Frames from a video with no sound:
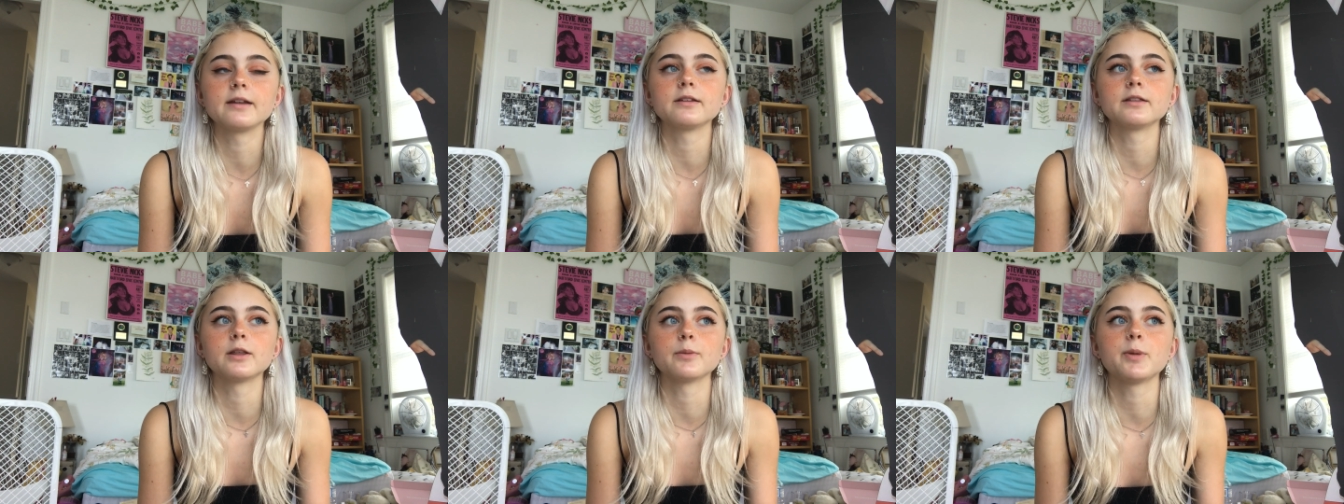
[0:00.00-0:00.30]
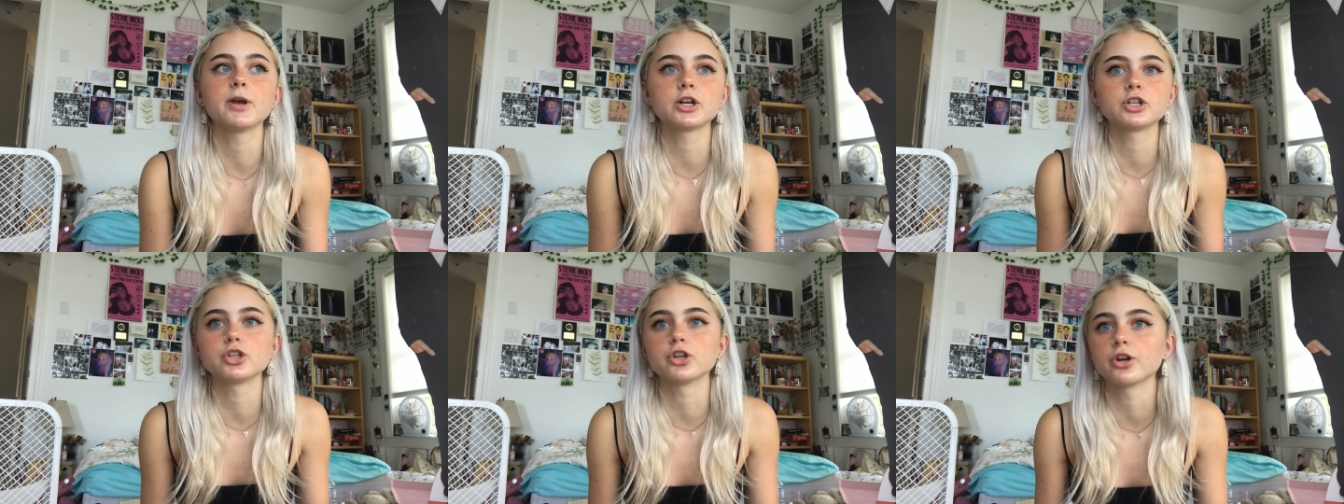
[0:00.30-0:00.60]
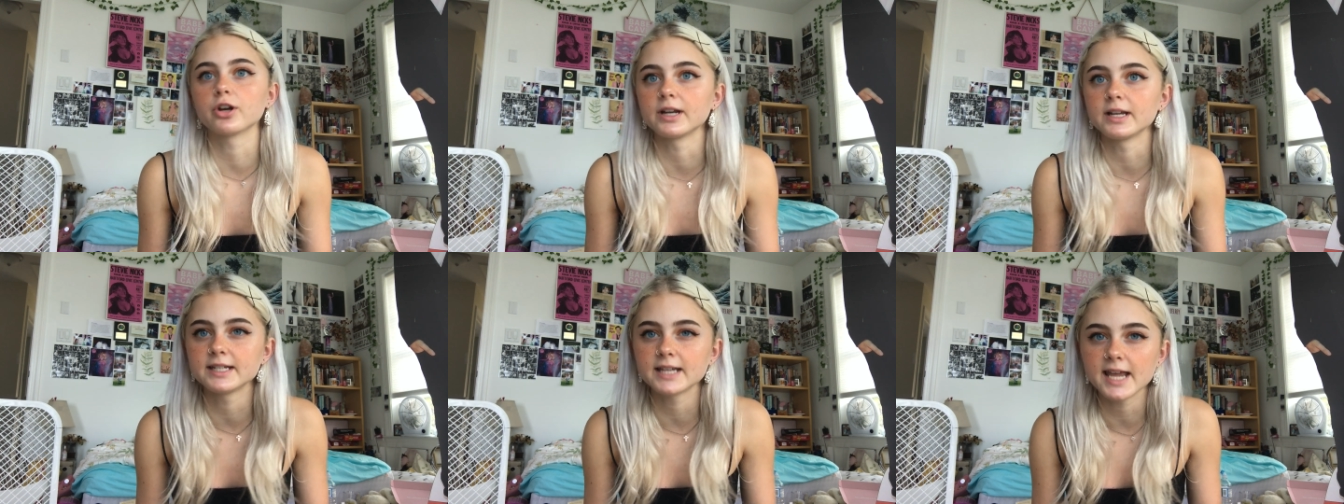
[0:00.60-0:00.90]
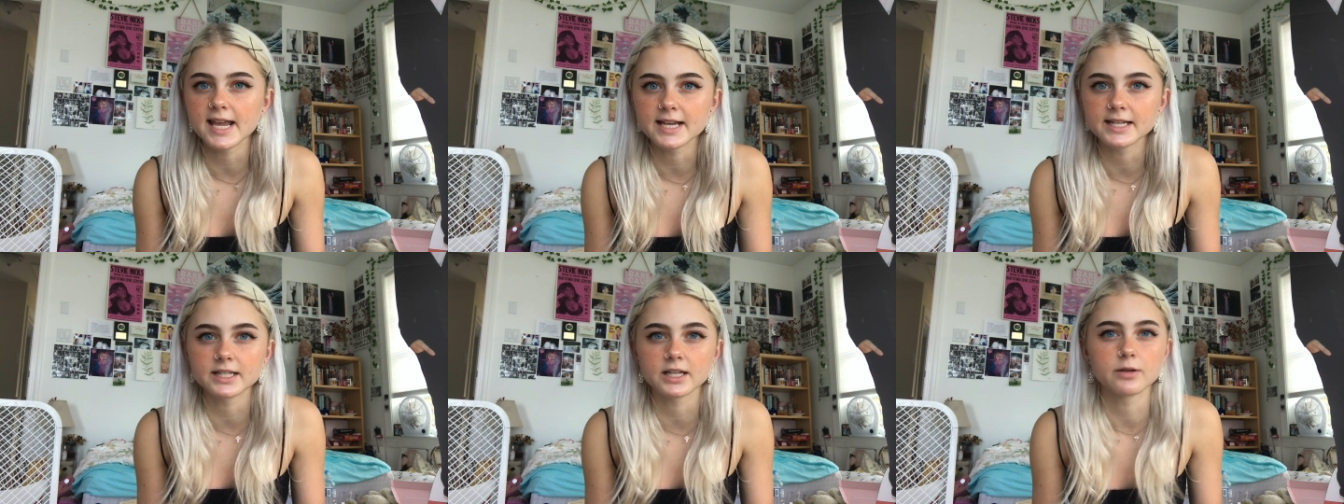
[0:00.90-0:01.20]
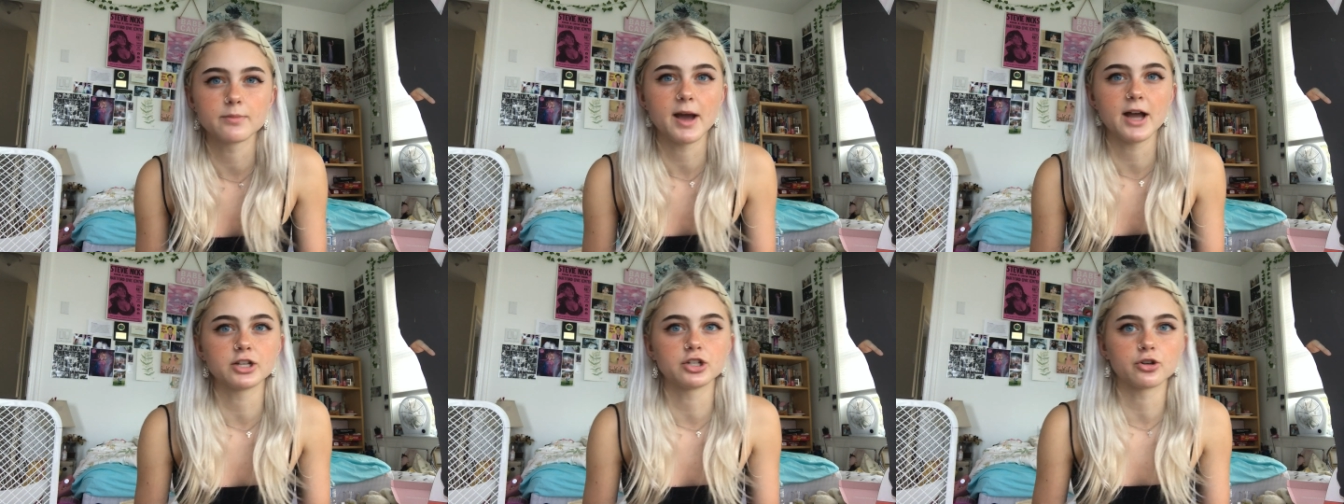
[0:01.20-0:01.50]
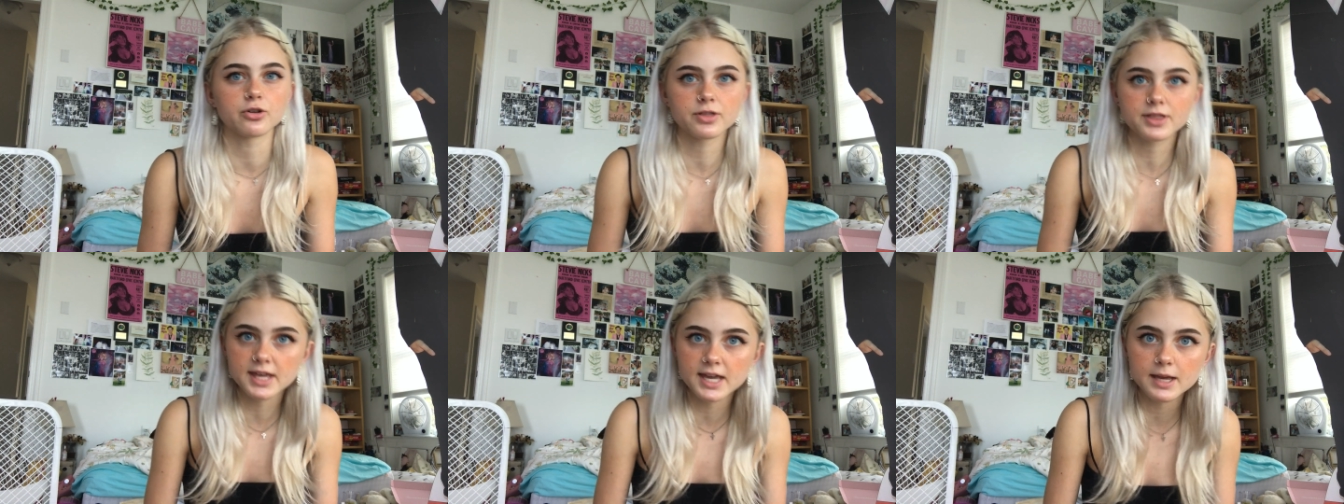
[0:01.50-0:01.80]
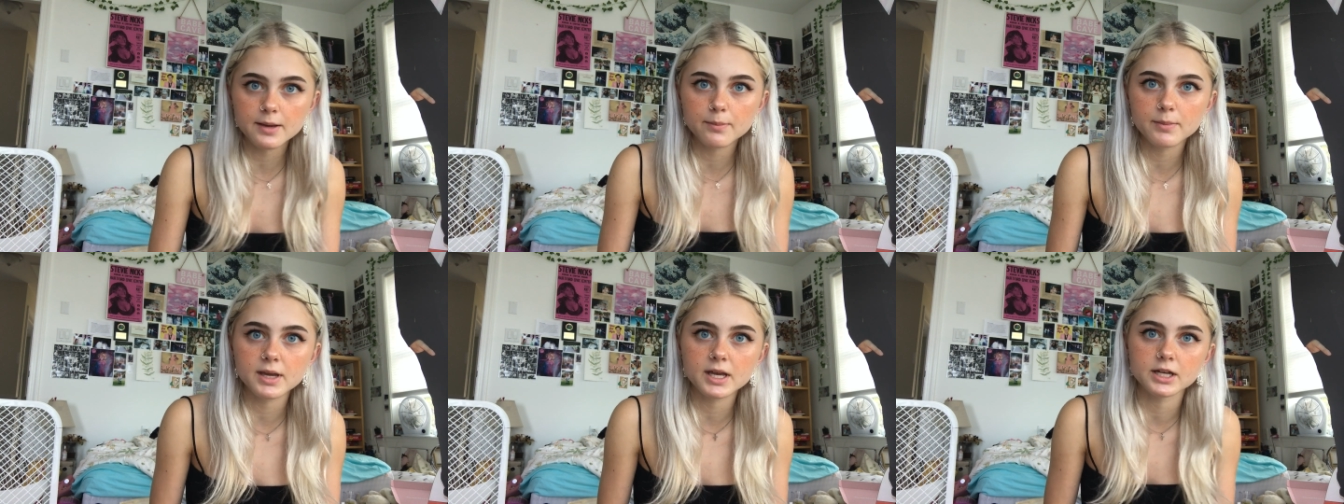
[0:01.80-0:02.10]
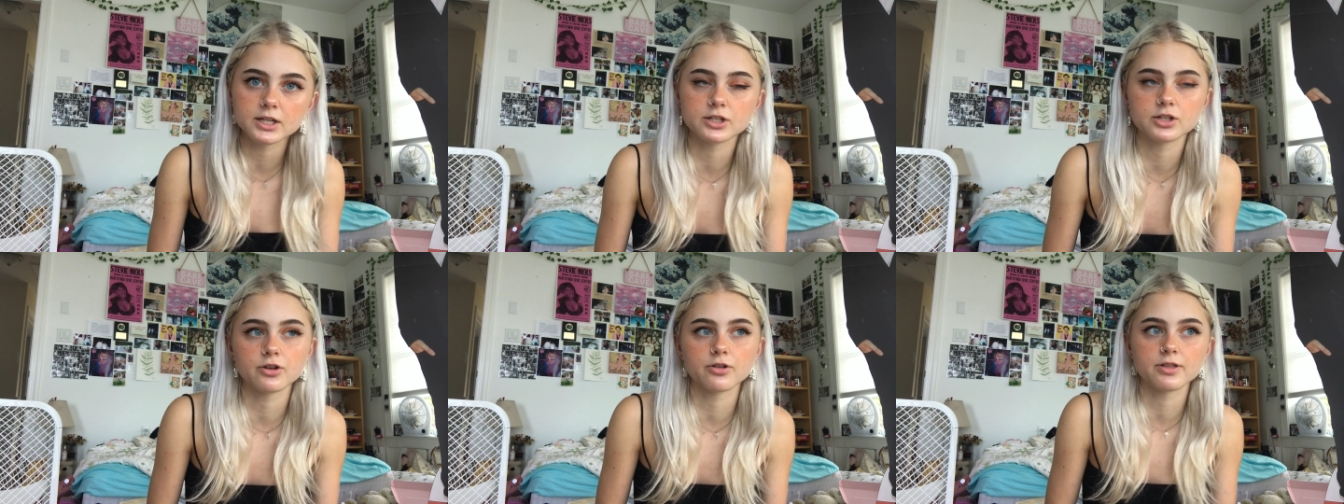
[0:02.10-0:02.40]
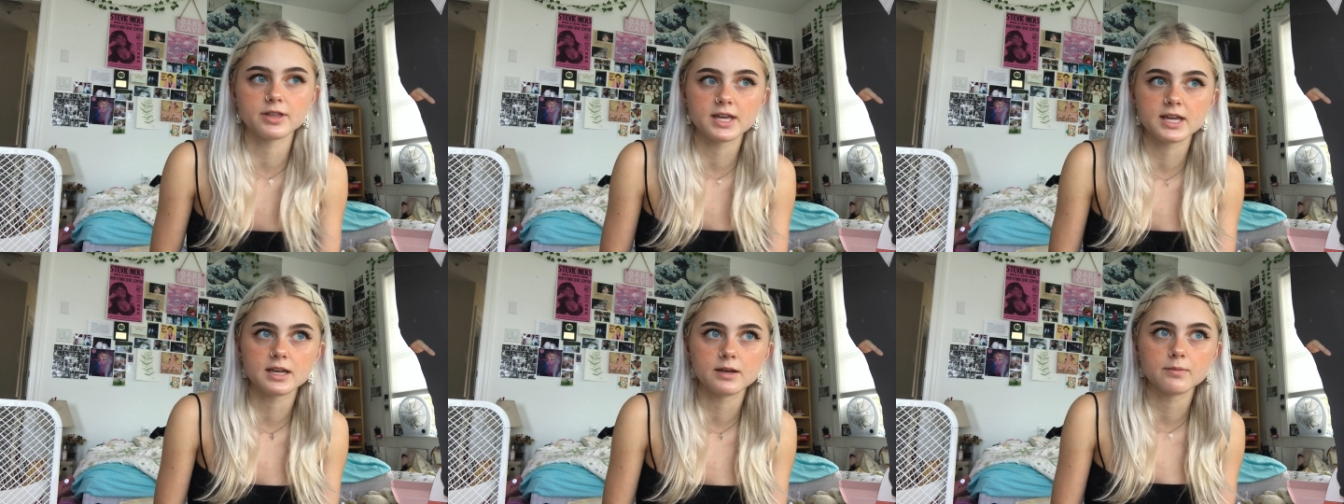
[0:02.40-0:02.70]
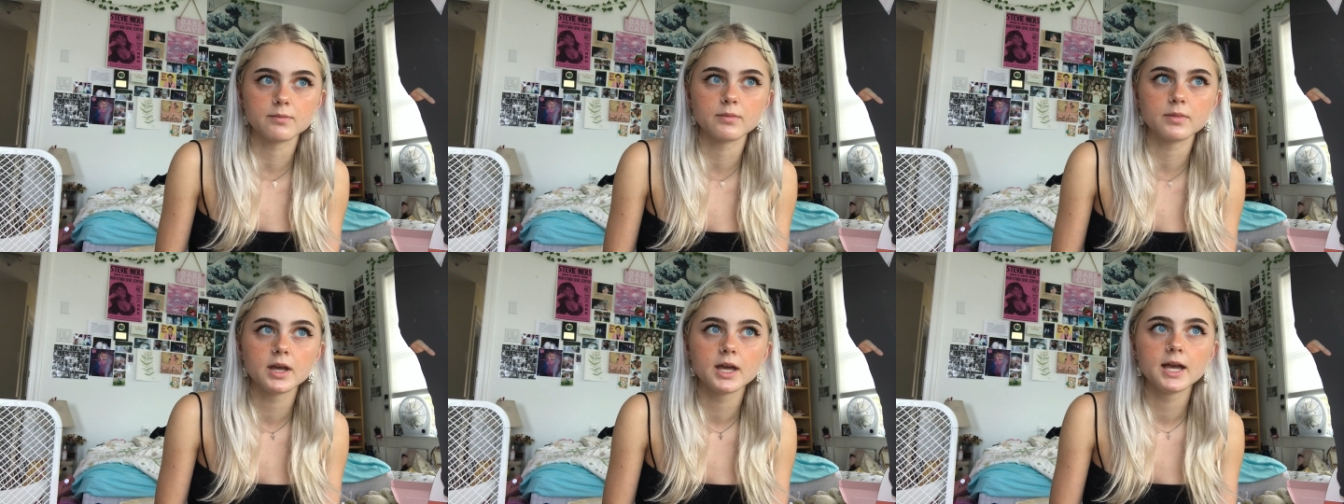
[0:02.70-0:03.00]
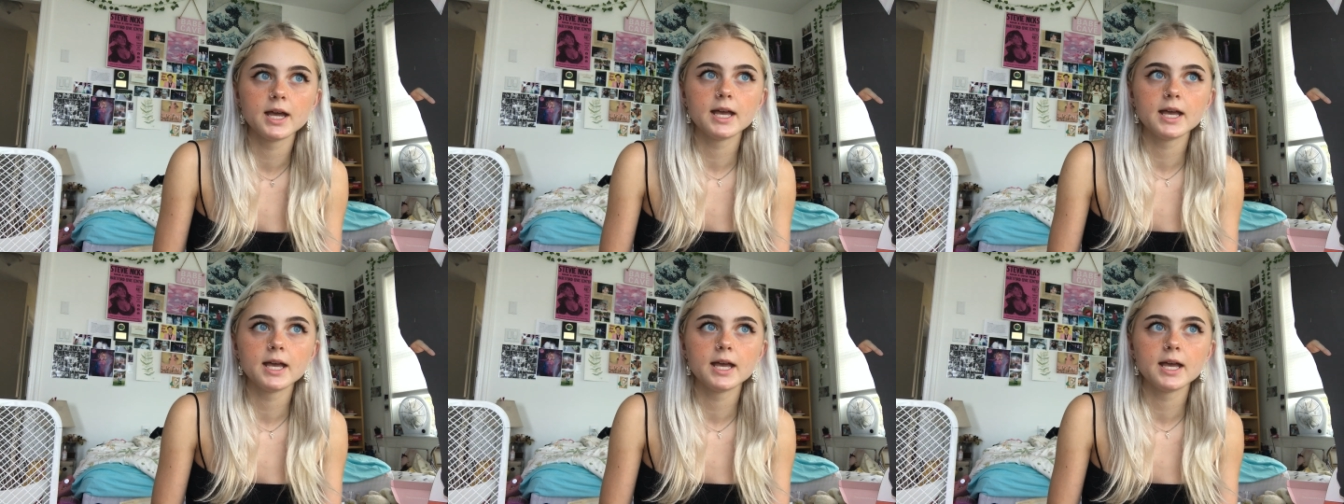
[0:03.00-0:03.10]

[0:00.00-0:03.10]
the picture you're going to take is going to match your theme, because your theme